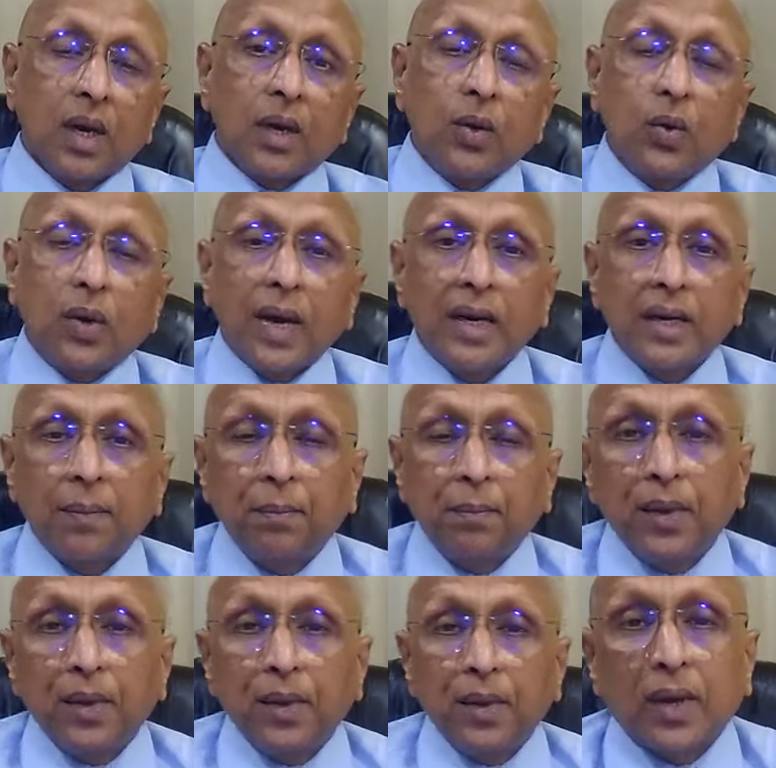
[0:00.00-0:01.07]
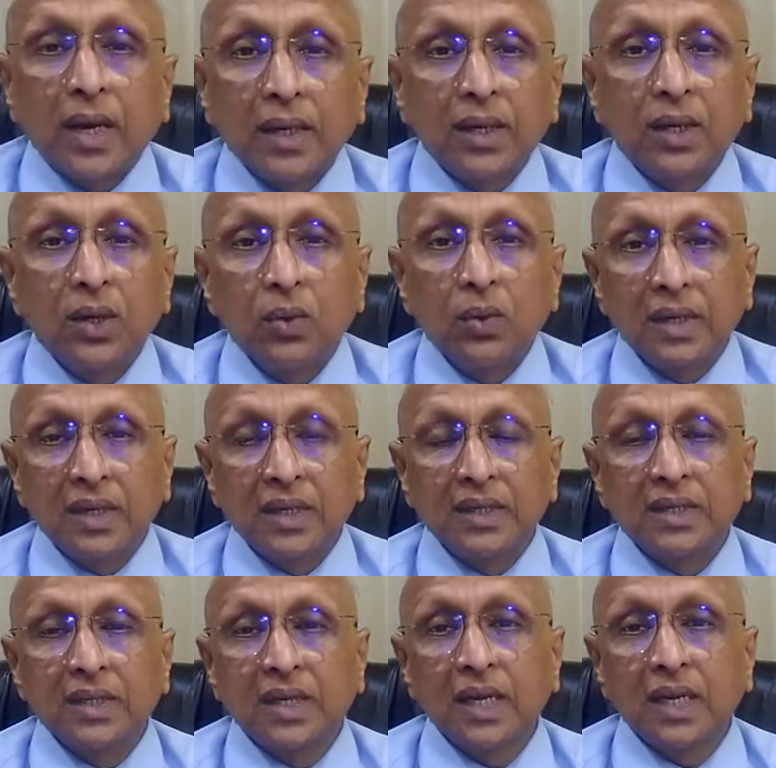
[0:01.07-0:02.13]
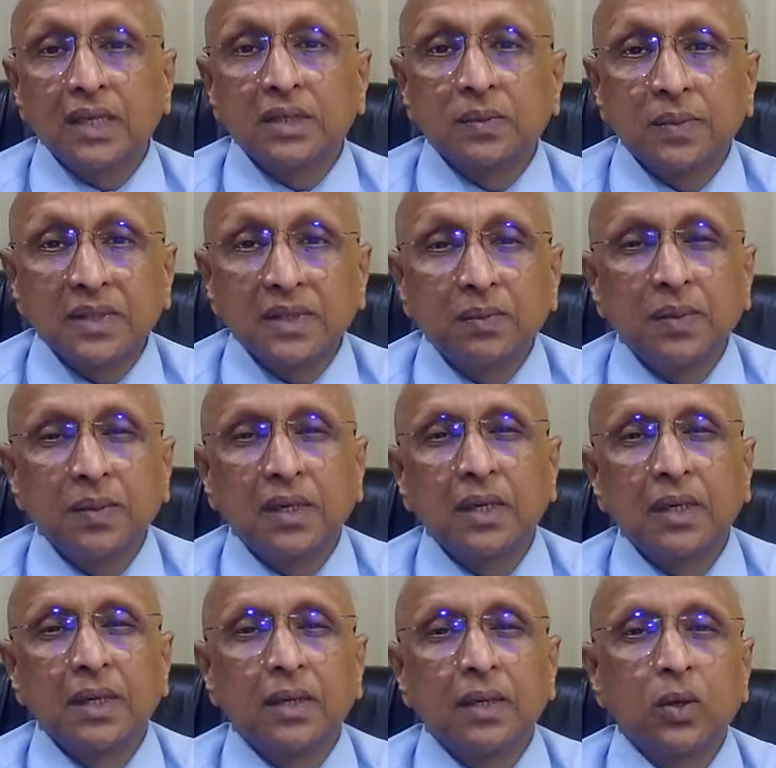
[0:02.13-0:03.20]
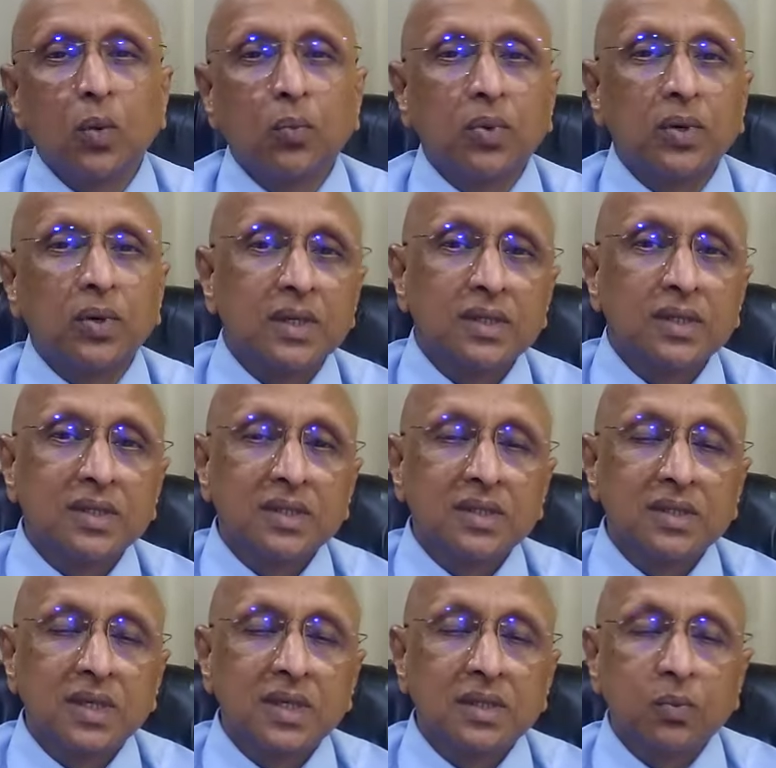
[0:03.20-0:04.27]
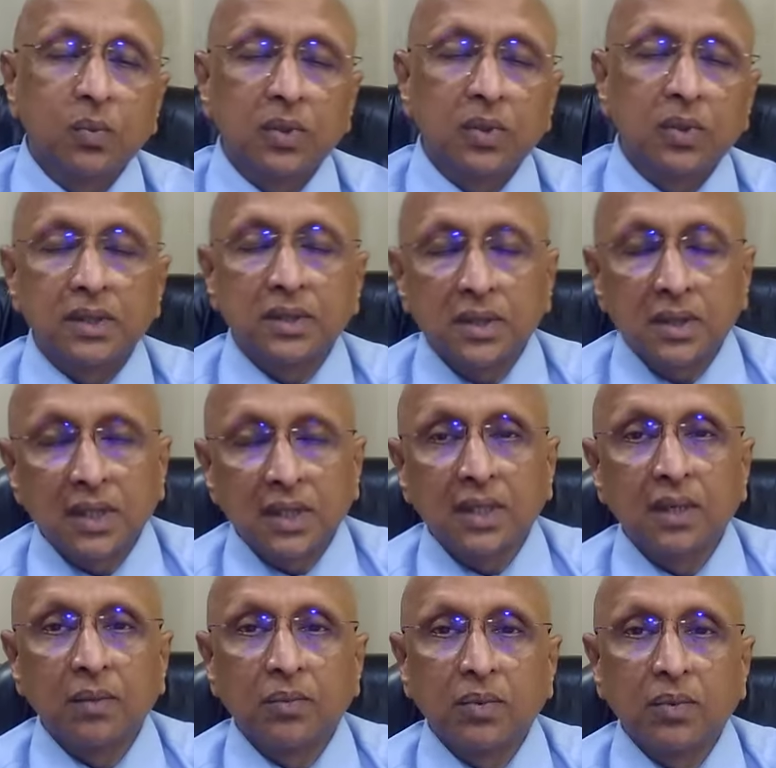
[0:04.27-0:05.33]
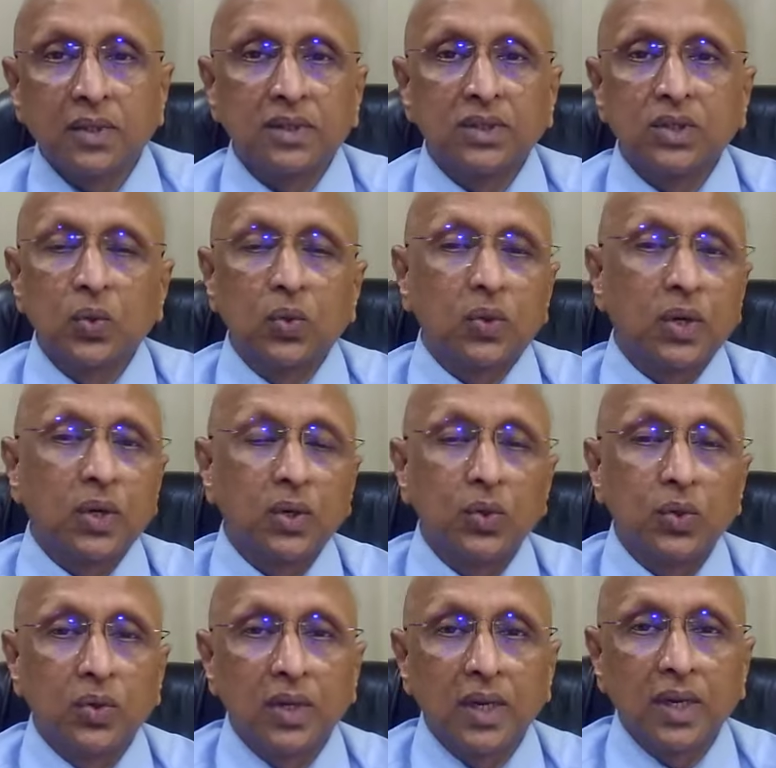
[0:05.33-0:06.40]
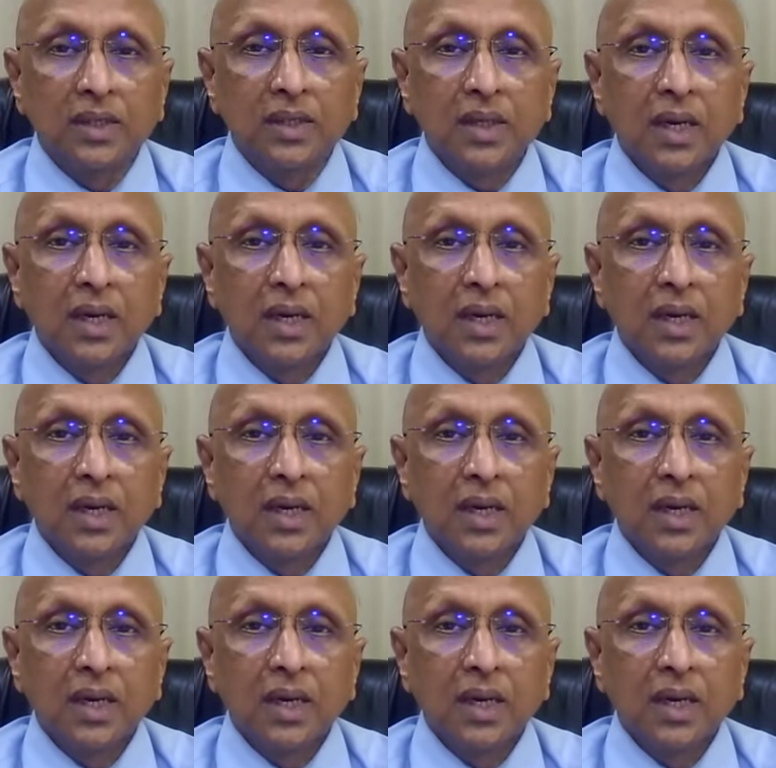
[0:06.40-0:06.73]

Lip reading: You can give the digitalis specifically in low potency, 6 potency, 30 potency, you can utilize.